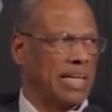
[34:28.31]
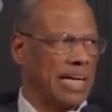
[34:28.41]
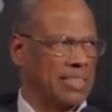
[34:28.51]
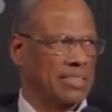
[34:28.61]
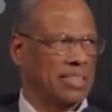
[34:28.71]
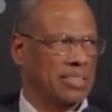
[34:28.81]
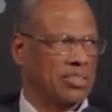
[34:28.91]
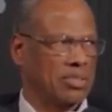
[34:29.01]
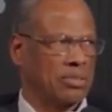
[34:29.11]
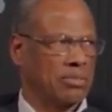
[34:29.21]
access
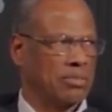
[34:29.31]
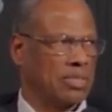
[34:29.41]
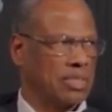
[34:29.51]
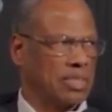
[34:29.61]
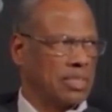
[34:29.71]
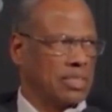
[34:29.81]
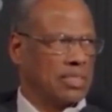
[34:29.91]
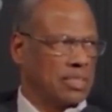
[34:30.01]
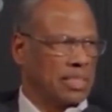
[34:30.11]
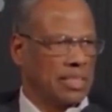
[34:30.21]
to
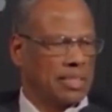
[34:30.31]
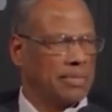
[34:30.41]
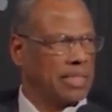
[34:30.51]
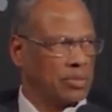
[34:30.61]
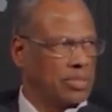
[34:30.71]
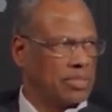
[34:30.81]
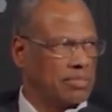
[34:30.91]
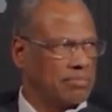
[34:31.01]
um, housing.